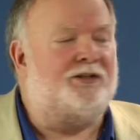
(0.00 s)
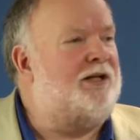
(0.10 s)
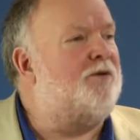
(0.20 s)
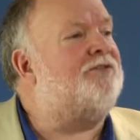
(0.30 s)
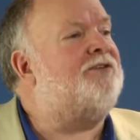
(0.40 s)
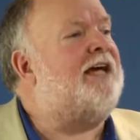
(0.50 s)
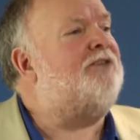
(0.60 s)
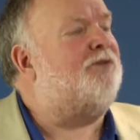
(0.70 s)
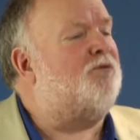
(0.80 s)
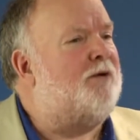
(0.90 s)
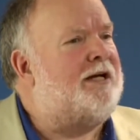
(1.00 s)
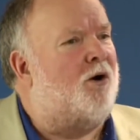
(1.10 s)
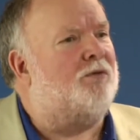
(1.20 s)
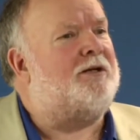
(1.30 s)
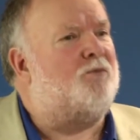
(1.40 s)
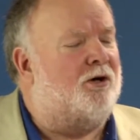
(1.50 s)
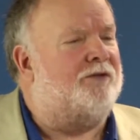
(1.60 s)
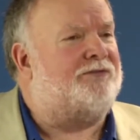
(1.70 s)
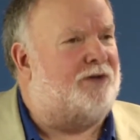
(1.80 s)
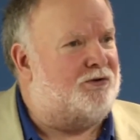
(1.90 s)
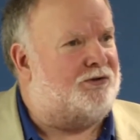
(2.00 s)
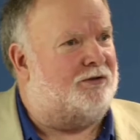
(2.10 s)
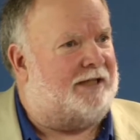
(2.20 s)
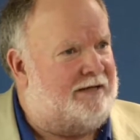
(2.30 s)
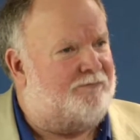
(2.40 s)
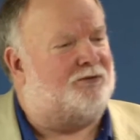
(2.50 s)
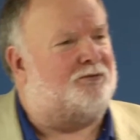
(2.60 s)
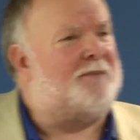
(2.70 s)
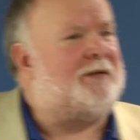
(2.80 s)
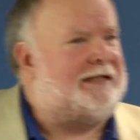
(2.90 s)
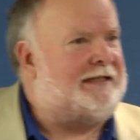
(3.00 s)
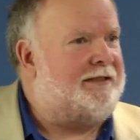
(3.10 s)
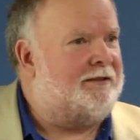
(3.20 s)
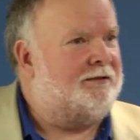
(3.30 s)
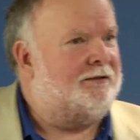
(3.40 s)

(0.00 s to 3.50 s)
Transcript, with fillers: You know, it stands for We Only Want Social Evils Remedied.